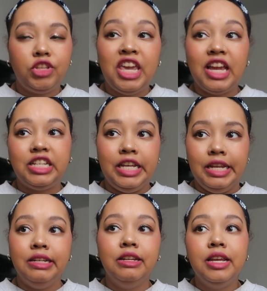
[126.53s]
kicked
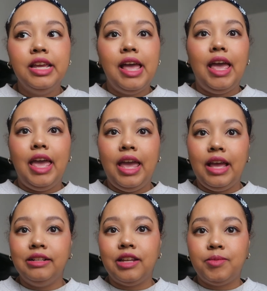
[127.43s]
in,
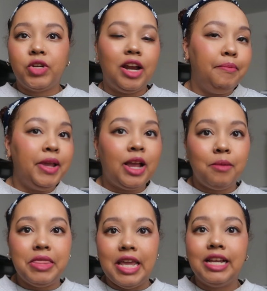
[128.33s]
and I'm trying to pick
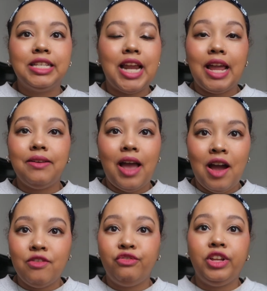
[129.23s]
up things that I
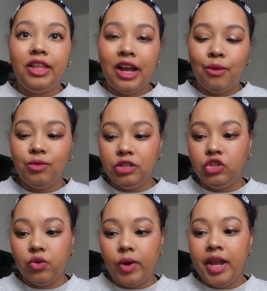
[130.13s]
have a feeling I will
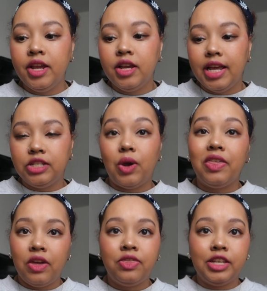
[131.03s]
enjoy, and so I
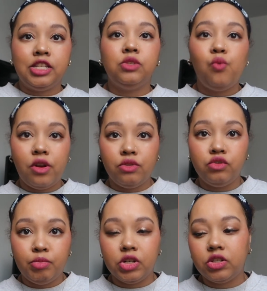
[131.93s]
think this is one of
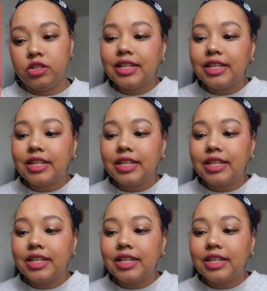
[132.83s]
those books.